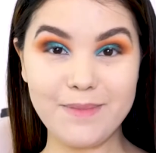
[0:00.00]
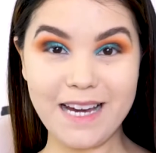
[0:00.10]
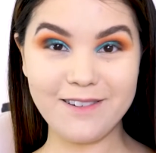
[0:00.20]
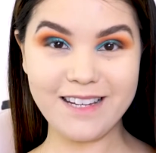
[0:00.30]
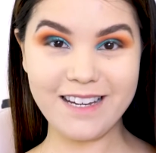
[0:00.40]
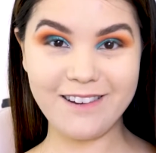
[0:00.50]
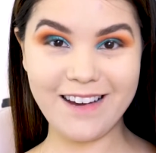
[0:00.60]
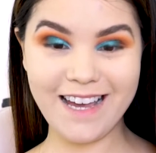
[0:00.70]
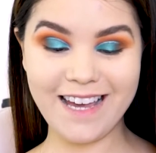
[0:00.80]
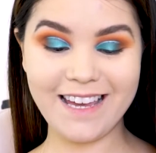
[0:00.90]
now going to go
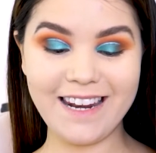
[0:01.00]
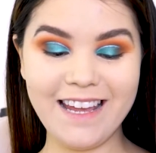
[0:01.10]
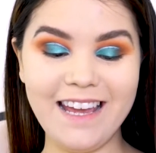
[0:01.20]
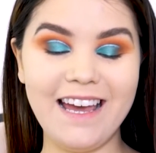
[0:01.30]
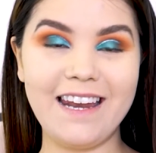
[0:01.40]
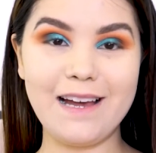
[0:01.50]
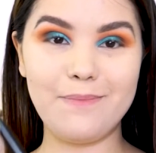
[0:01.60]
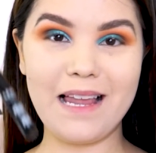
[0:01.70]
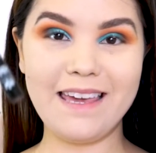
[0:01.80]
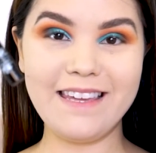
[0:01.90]
ahead and
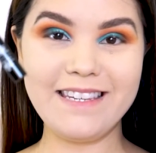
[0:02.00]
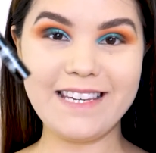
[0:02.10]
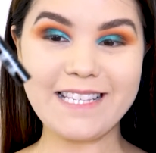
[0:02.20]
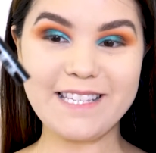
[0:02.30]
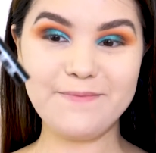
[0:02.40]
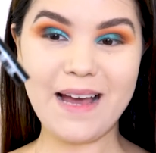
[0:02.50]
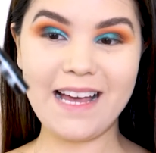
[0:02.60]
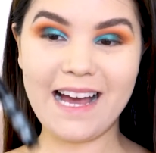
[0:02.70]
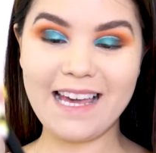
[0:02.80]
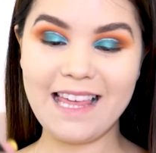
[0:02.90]
apply the NYX
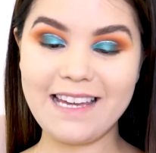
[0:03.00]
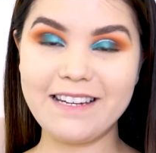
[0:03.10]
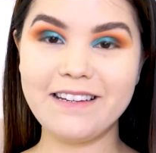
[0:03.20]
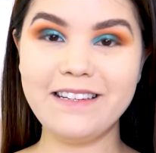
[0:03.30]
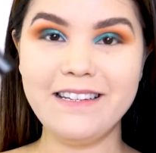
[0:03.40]
matte eyeliner.